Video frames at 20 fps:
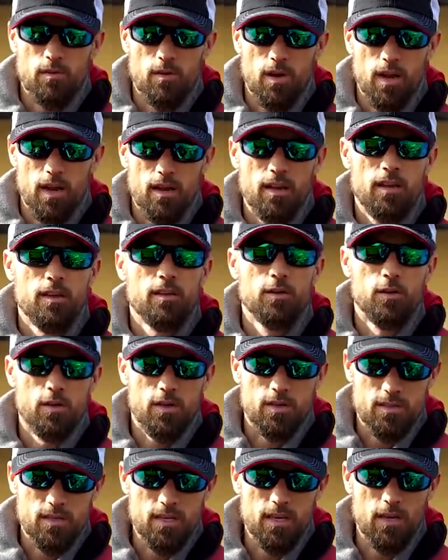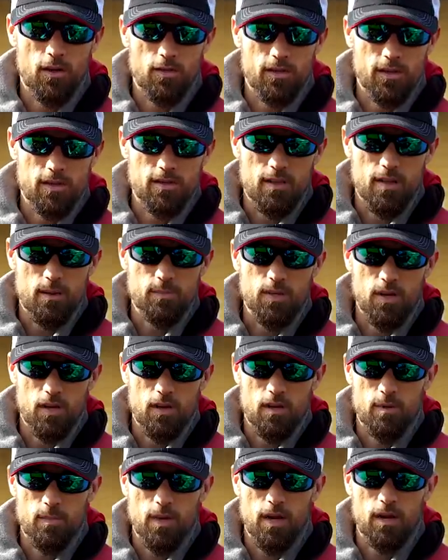wreck. You can see all this that I'm
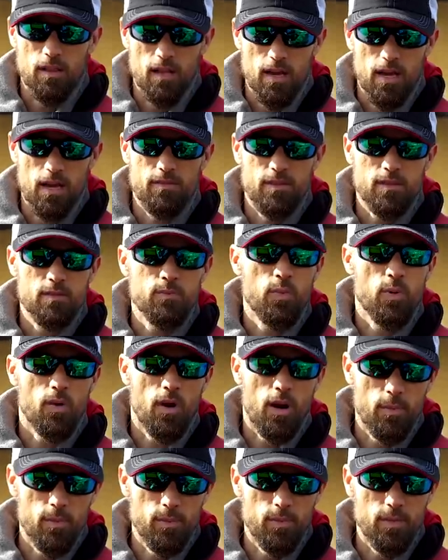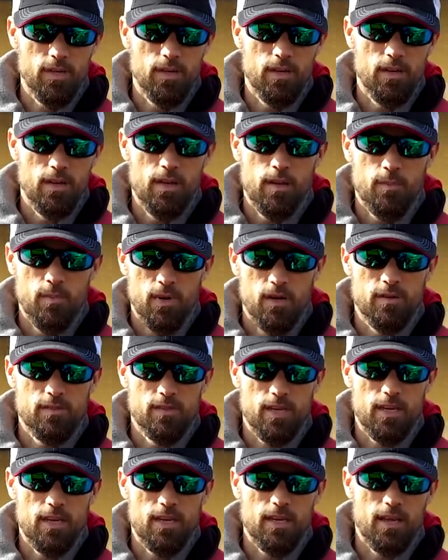talking about. A lot of it's probably
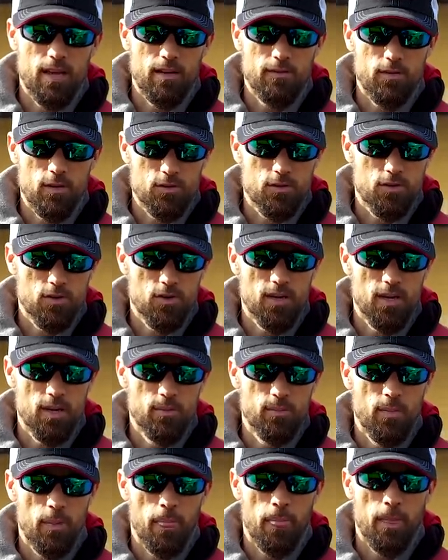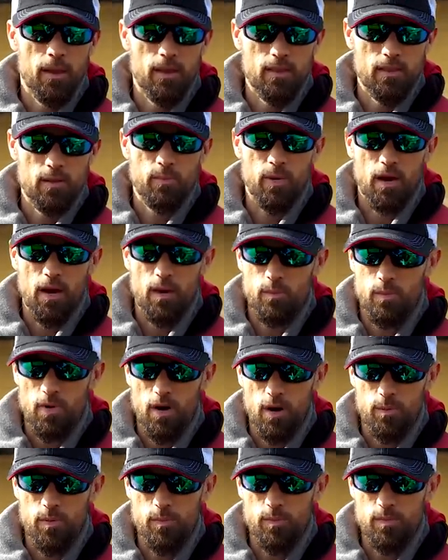because they didn't have their trim in the
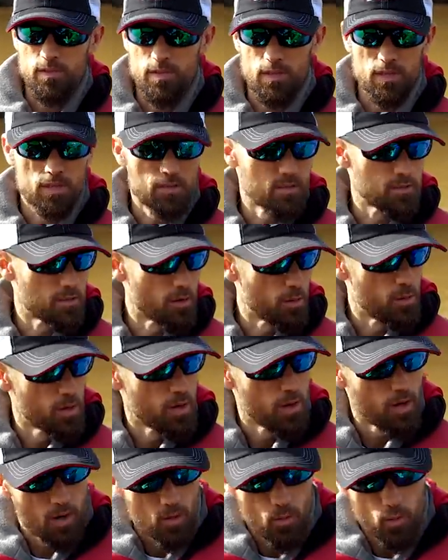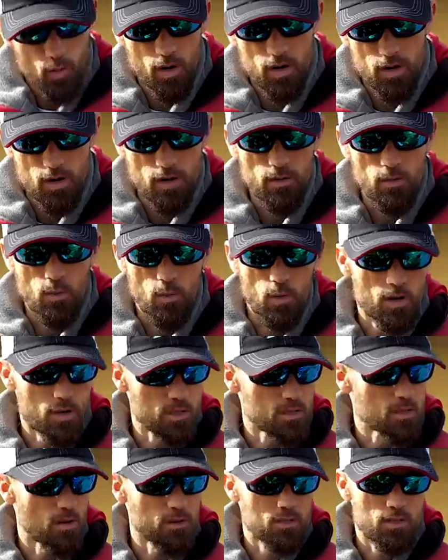proper position. So we're
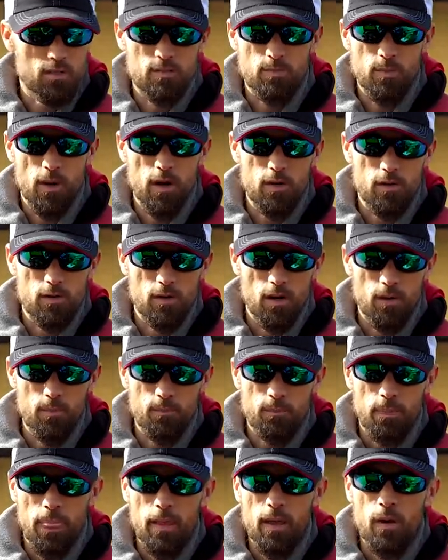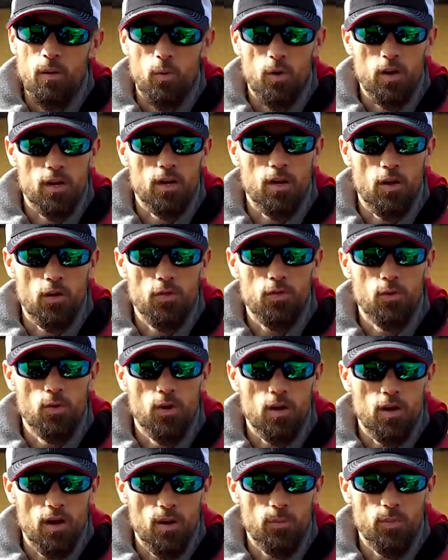gonna start this motor up. We're gonna go
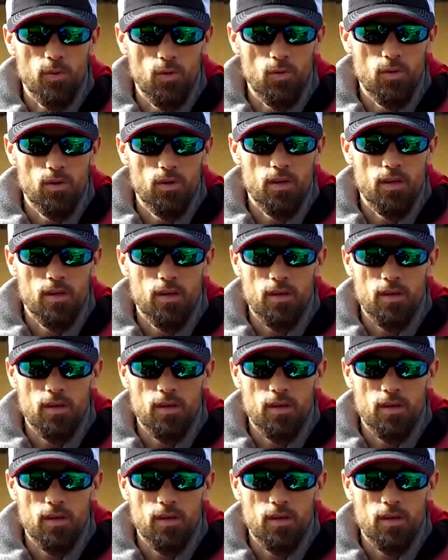through a couple